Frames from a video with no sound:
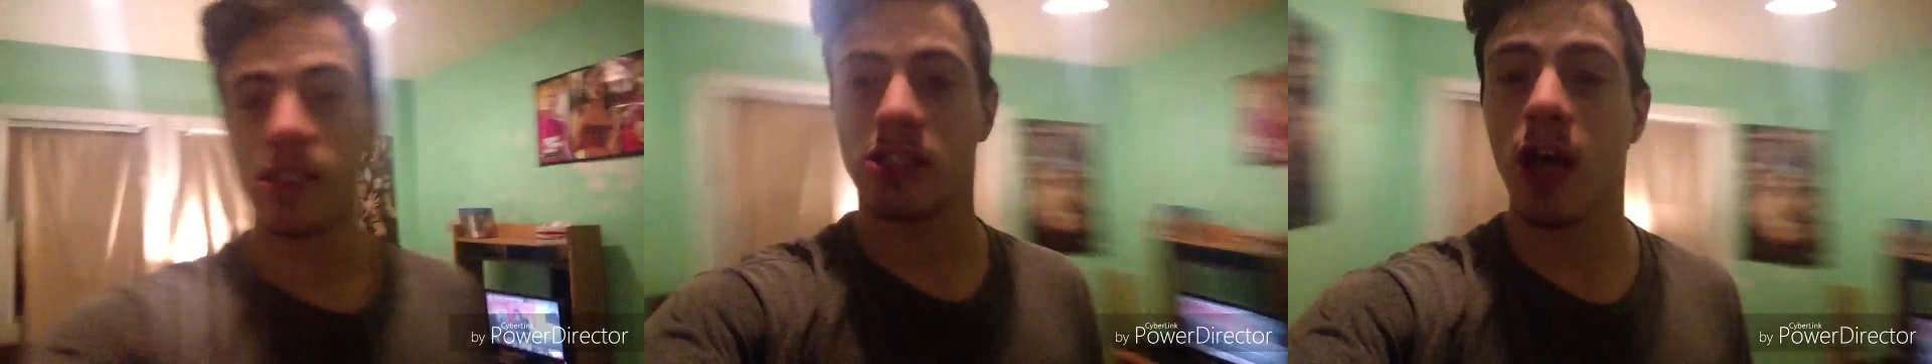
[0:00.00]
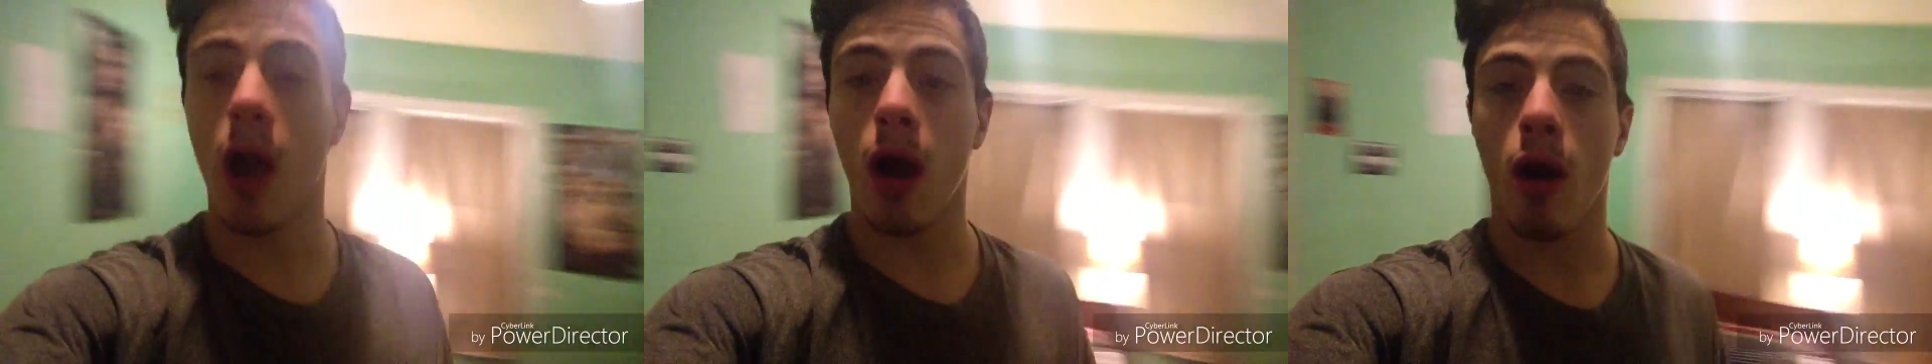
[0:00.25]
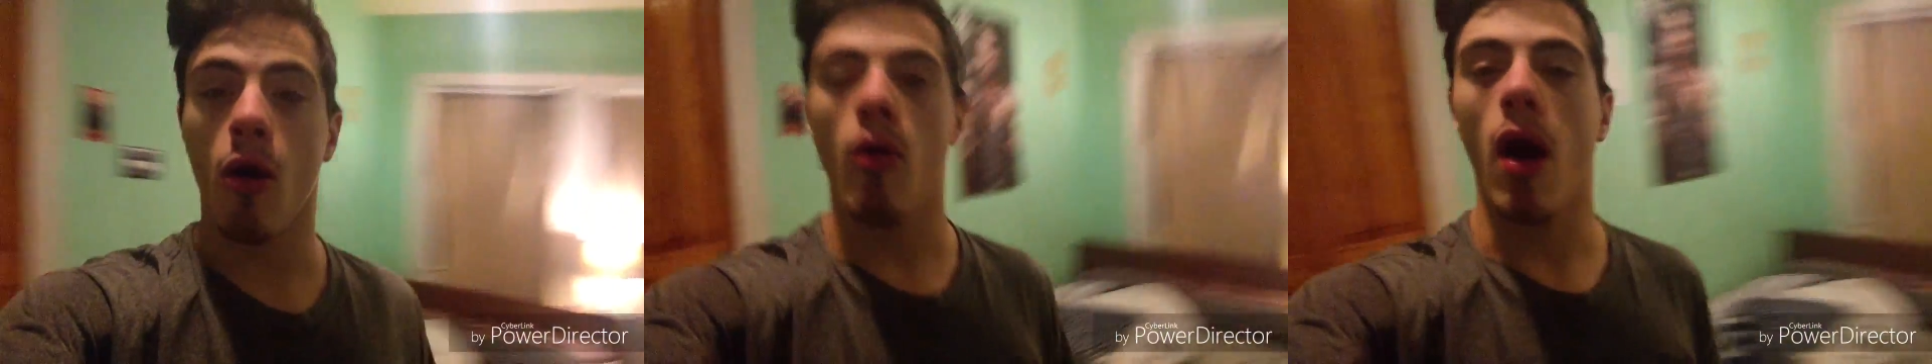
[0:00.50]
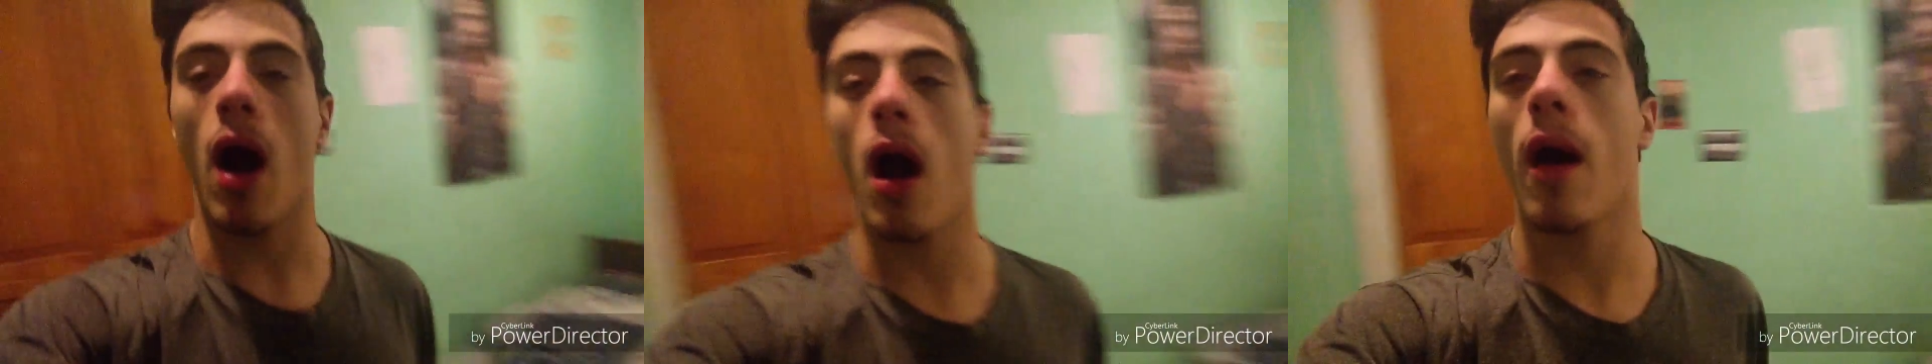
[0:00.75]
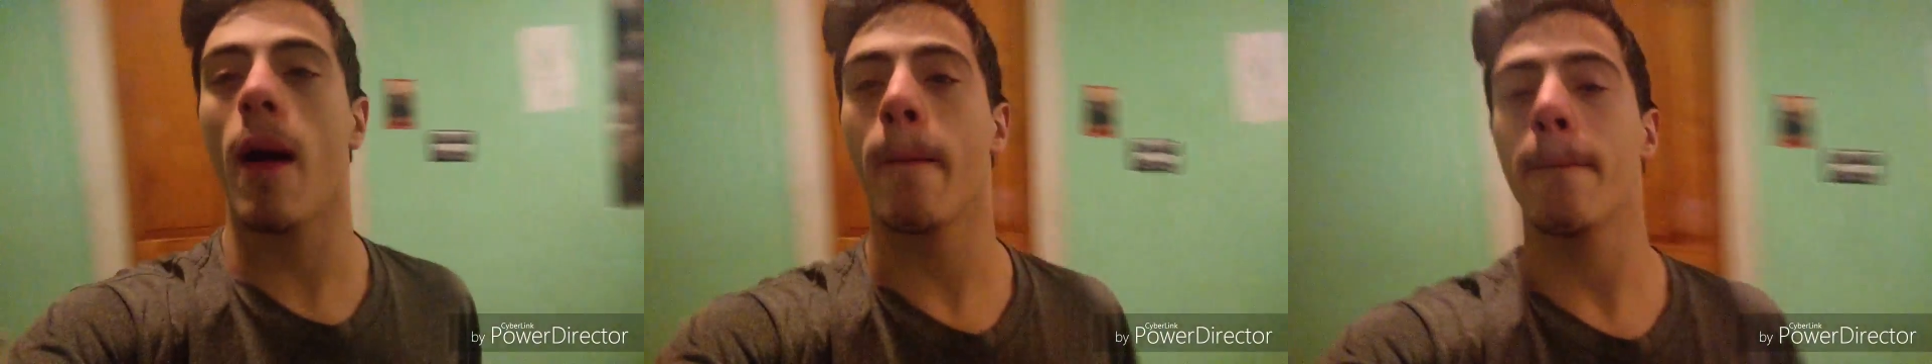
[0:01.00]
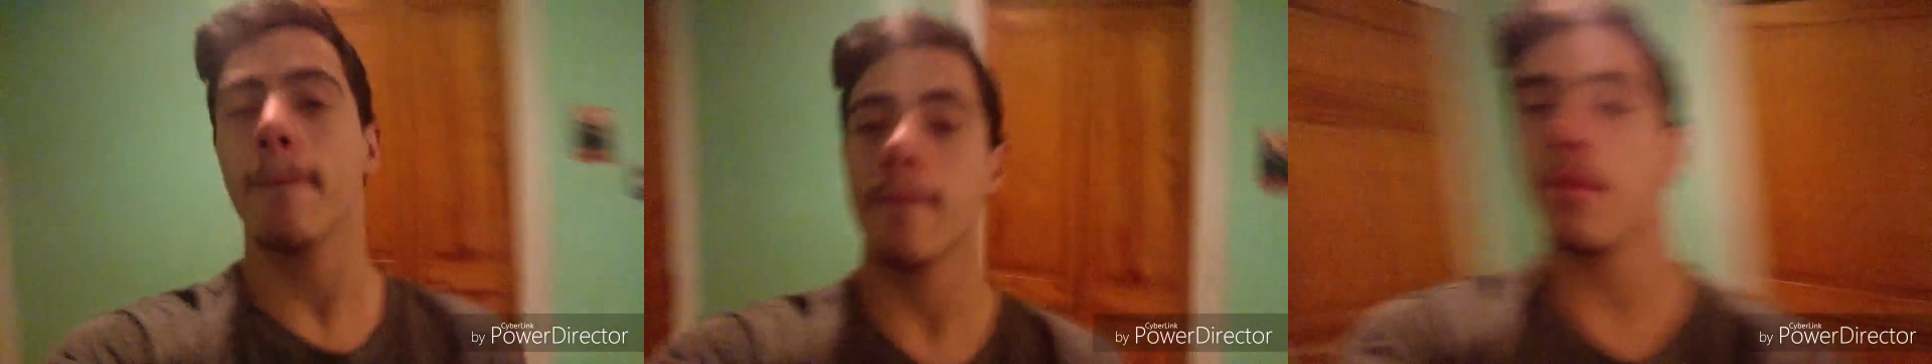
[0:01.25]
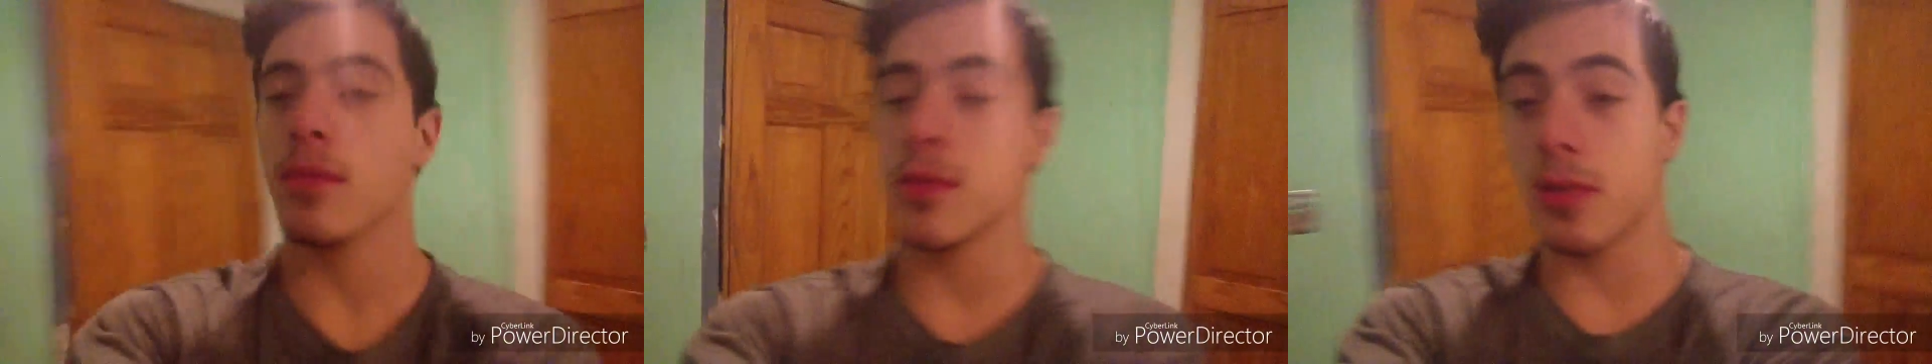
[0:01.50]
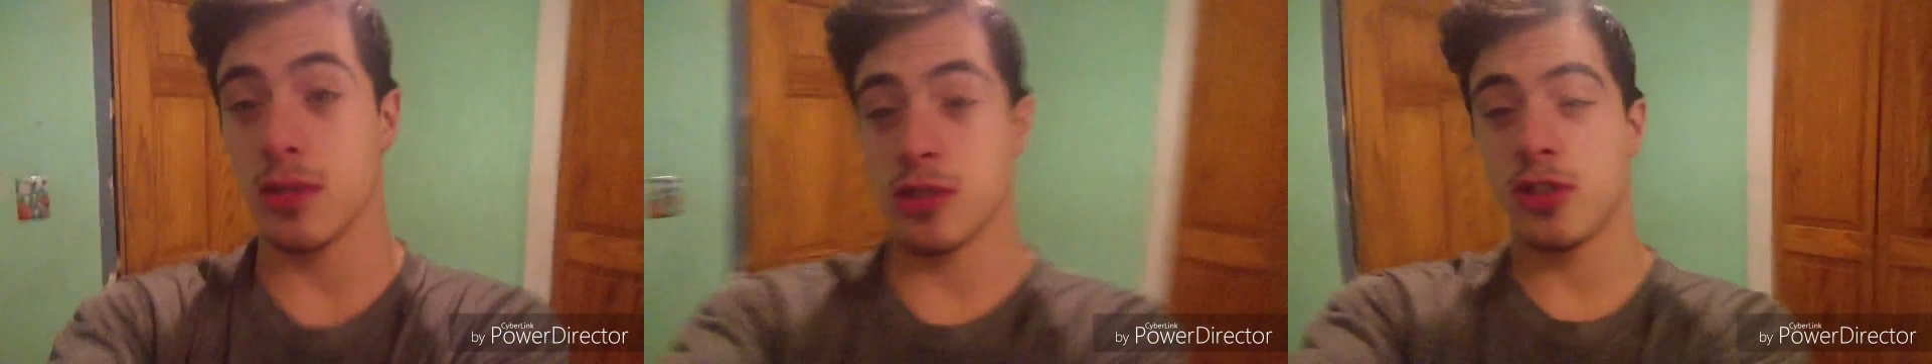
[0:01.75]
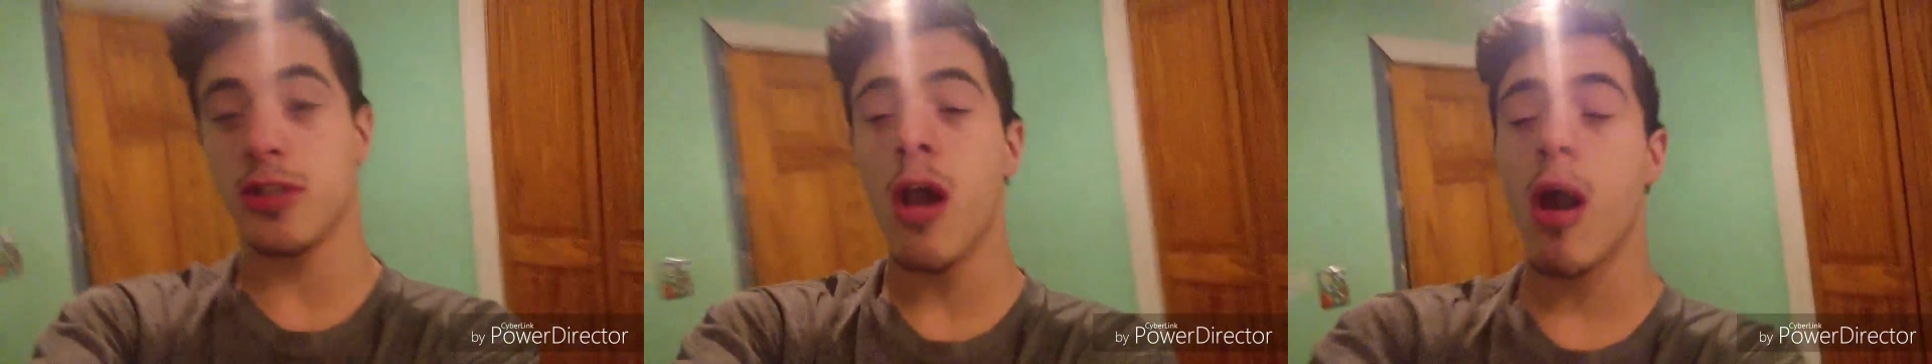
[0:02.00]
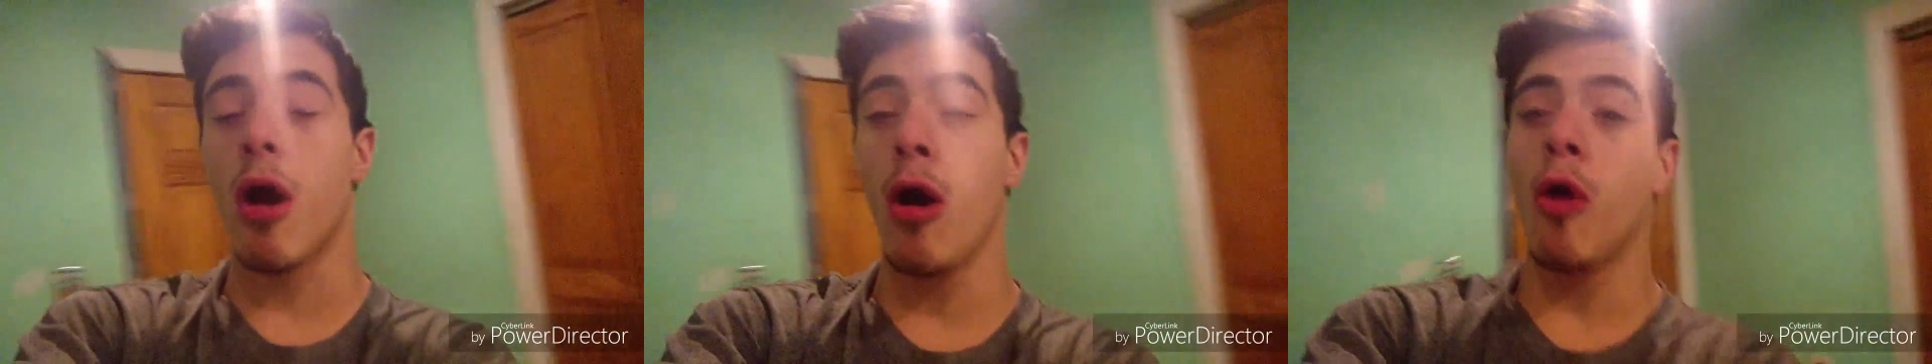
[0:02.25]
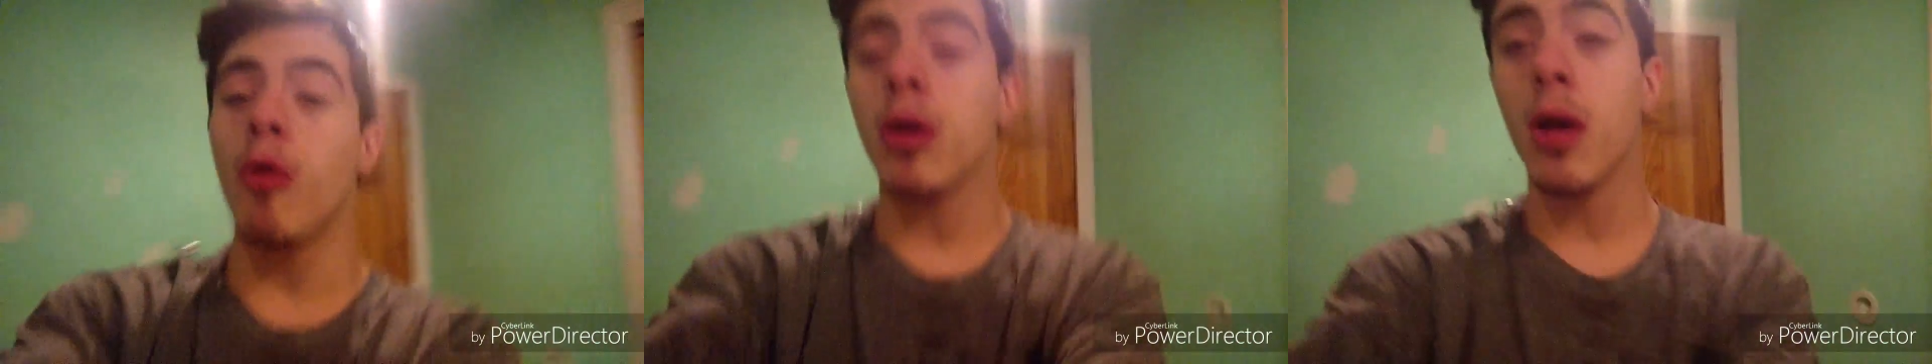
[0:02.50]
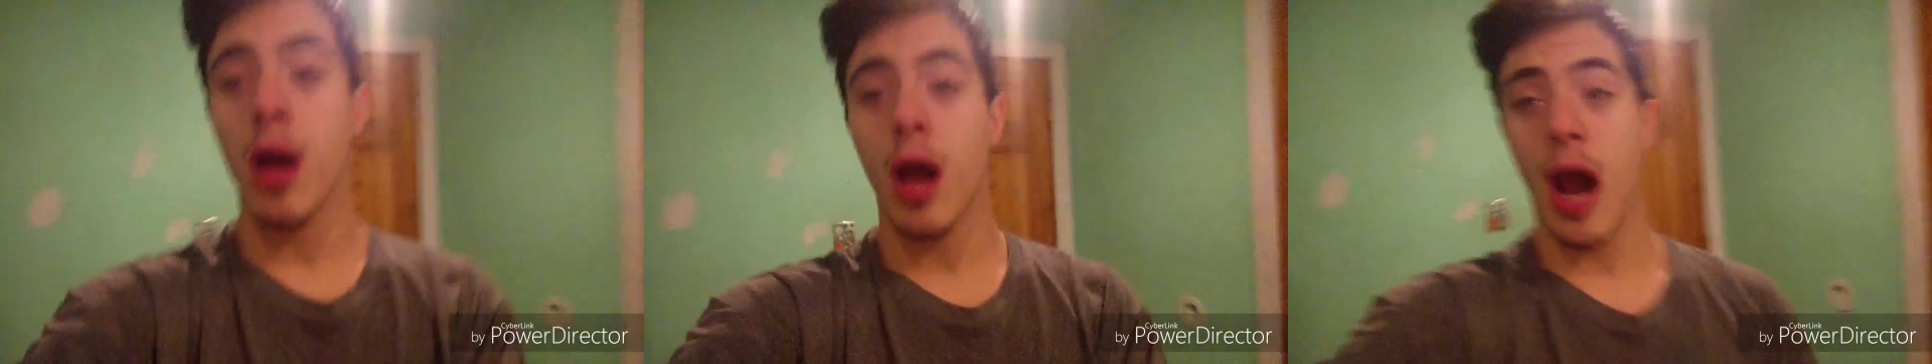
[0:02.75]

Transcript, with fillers: So, um, so